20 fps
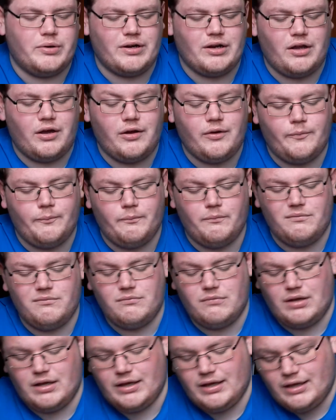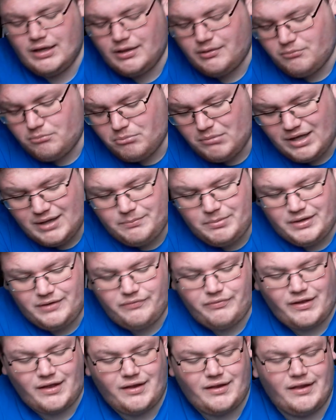not. Um, maybe
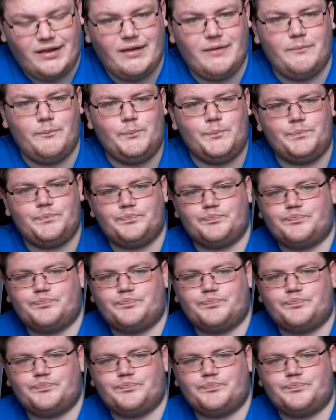that um,